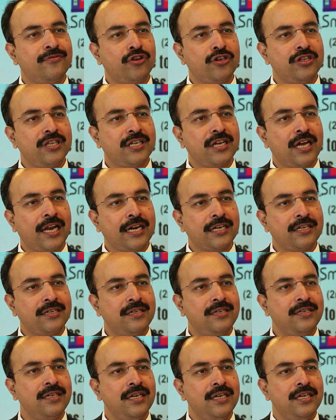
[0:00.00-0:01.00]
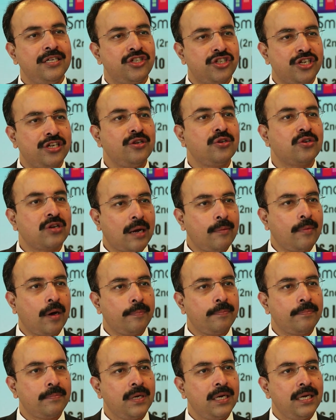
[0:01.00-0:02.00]
for the connection to come
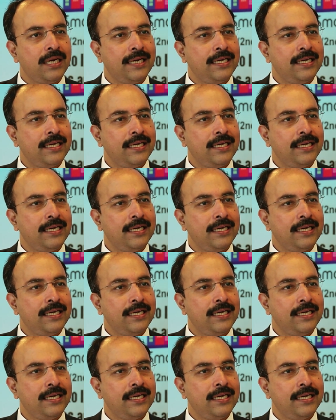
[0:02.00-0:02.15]
up.